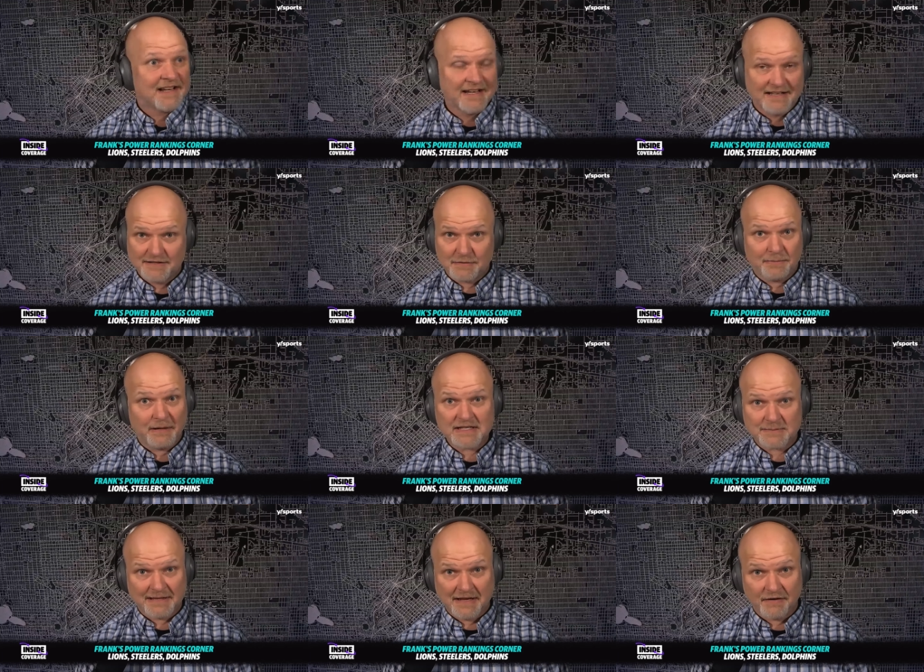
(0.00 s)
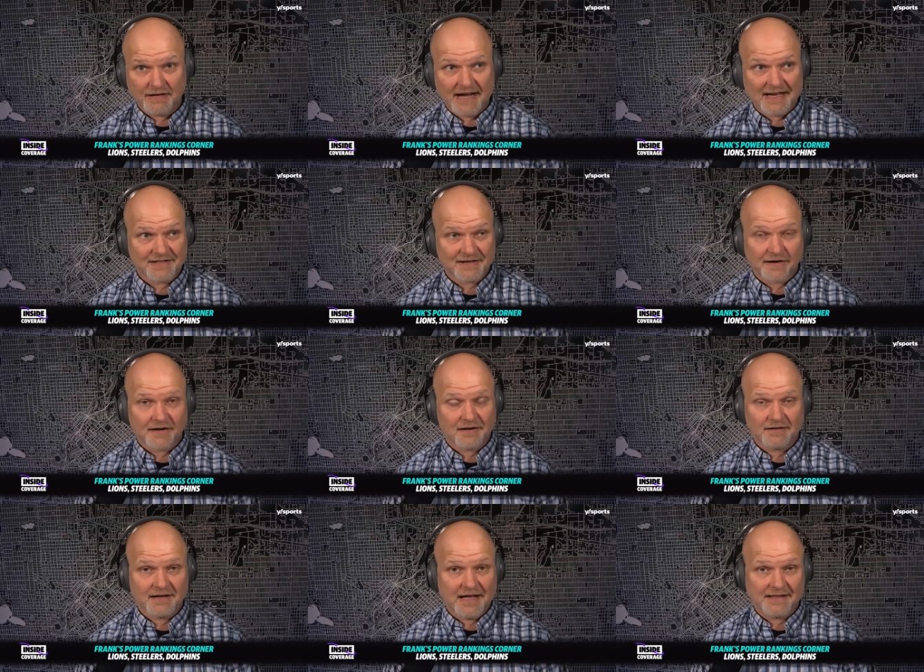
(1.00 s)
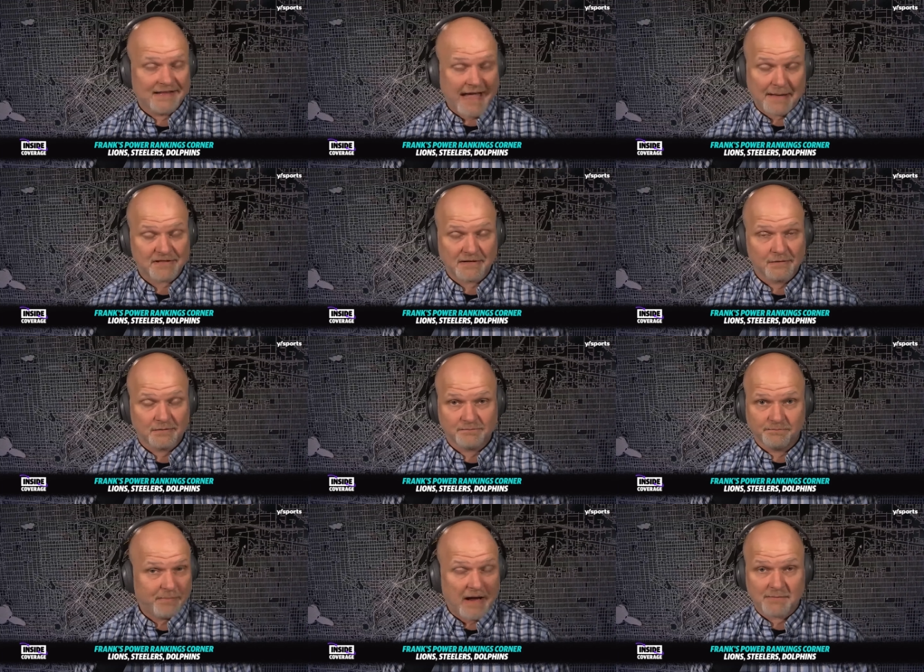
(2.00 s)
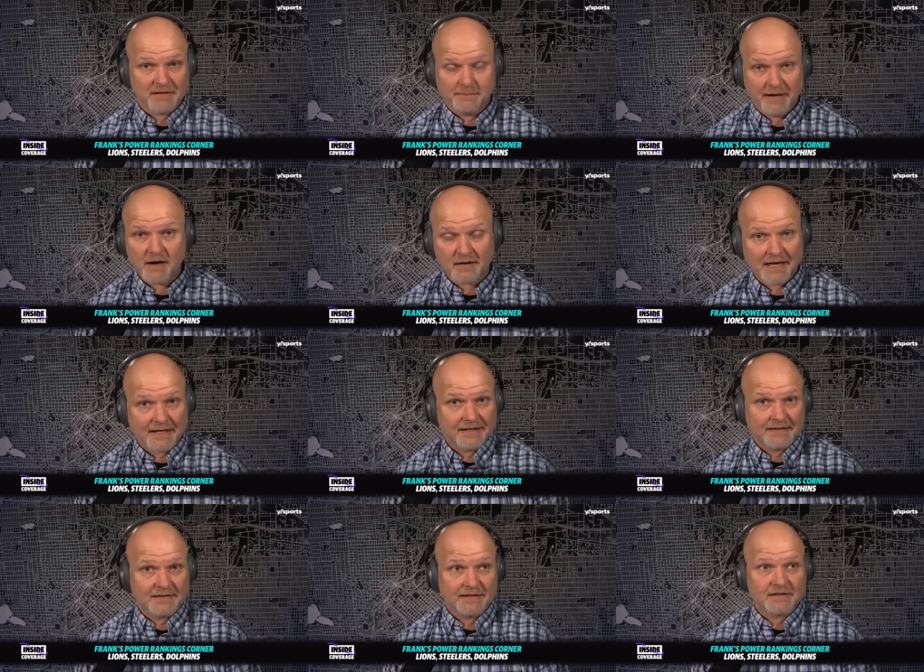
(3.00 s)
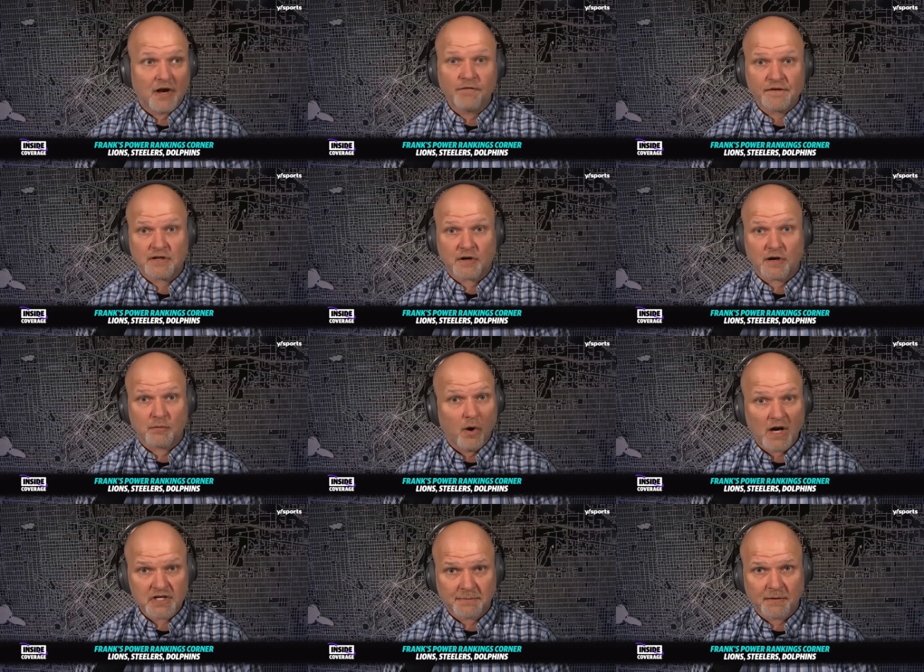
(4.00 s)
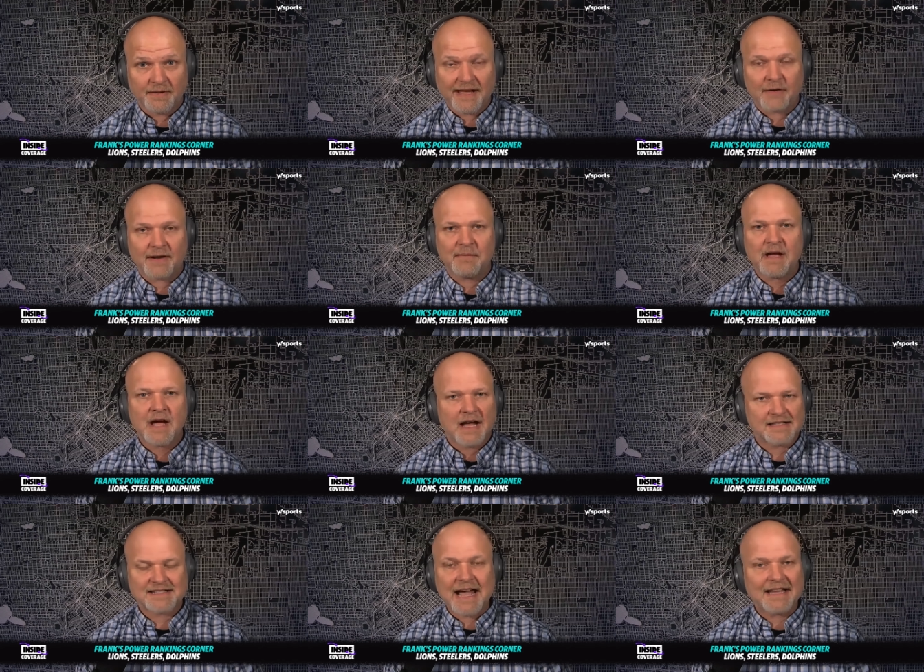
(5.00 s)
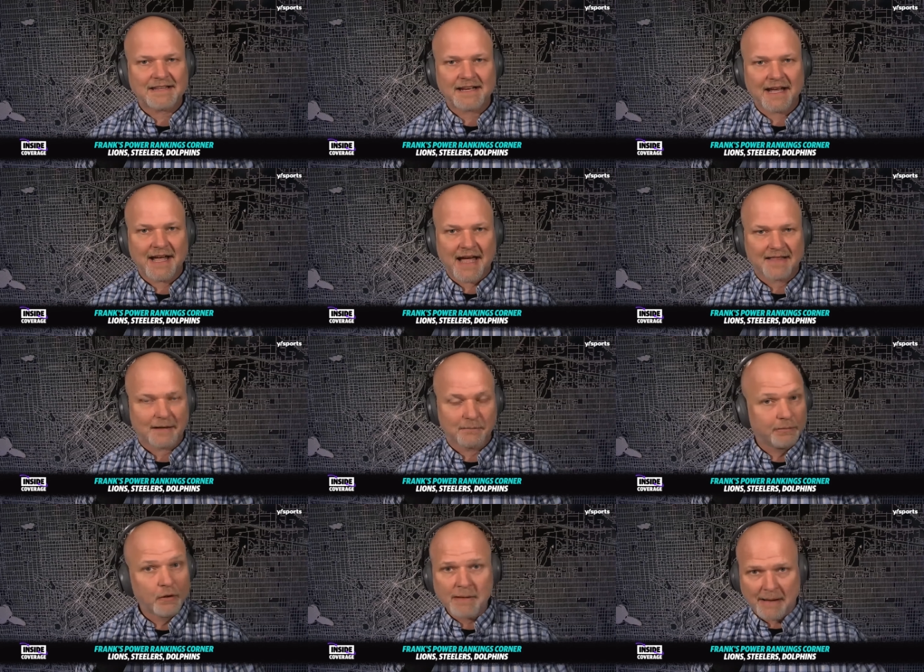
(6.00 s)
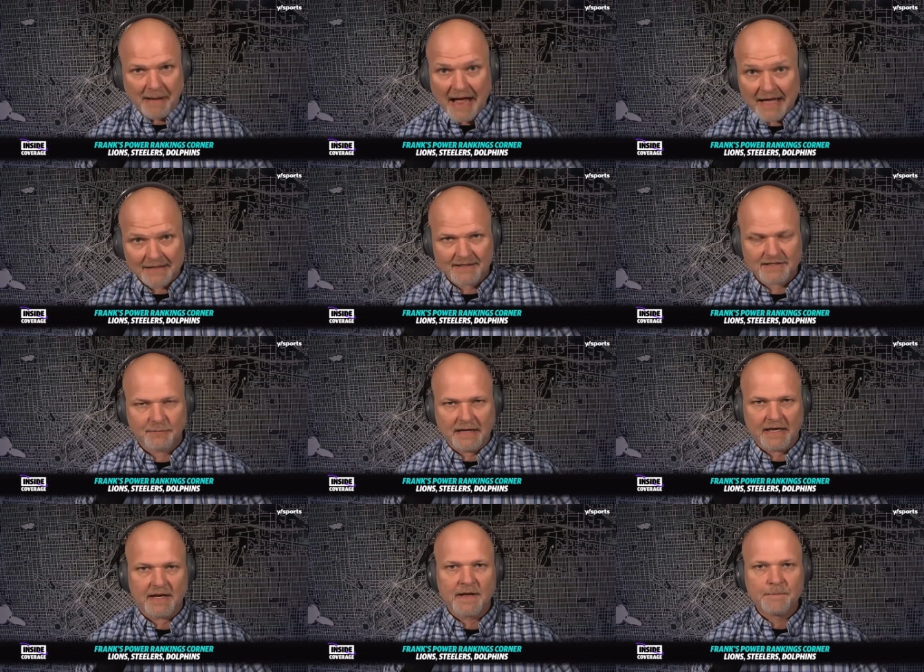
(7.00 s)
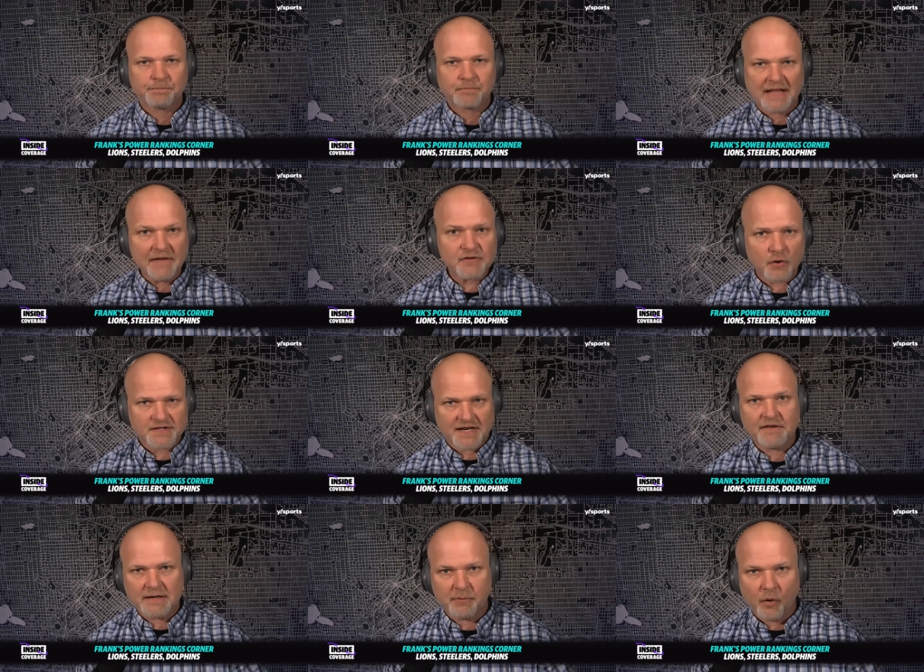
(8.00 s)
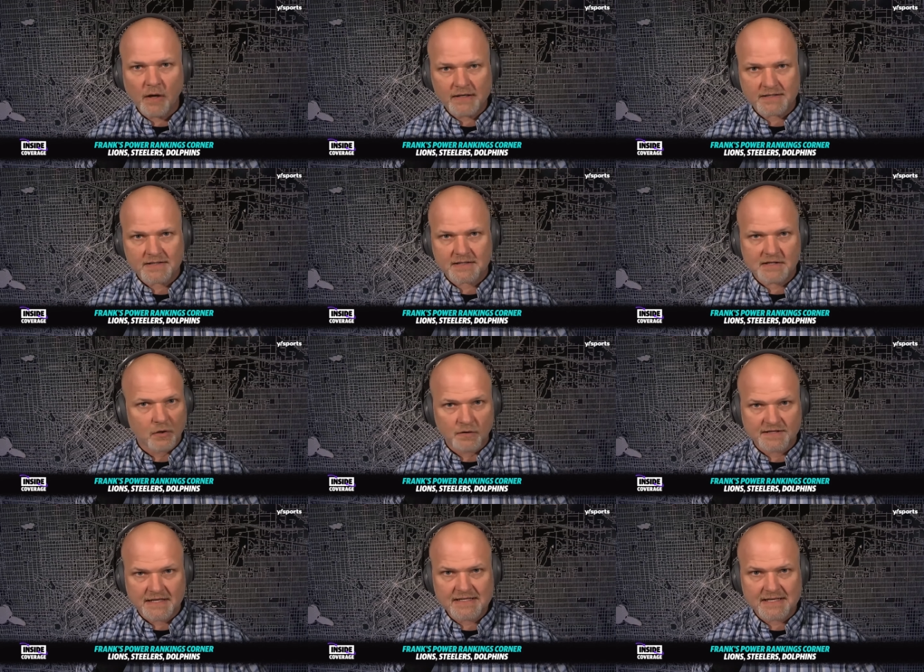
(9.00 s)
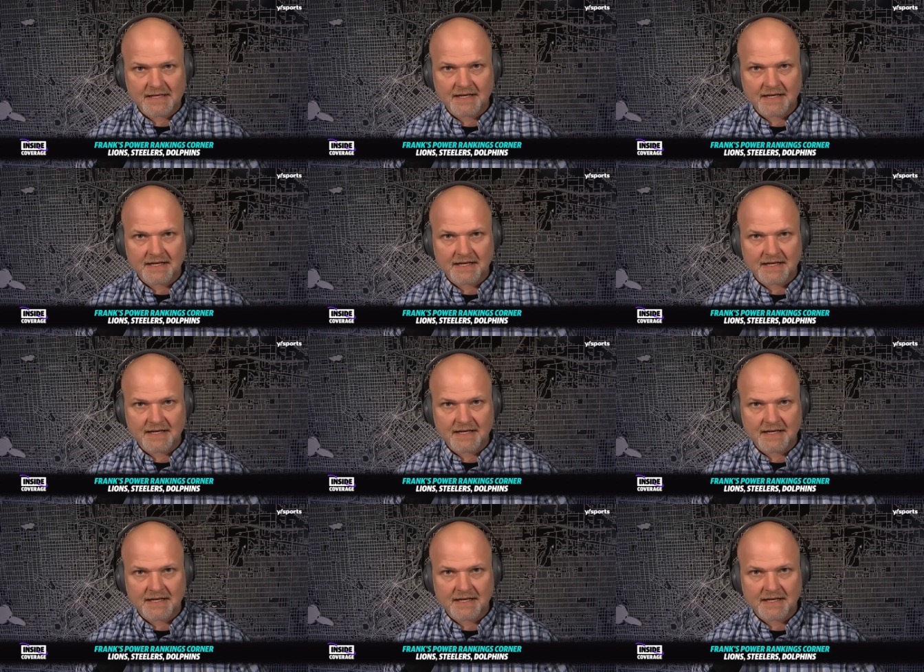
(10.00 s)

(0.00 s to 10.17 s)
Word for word: his replacement level guys are the absolute bottom of the barrel. Like, the, the Dolphins are unwatchable without him. A stat that I, I blew my mind this week. They've scored seventy points this whole season.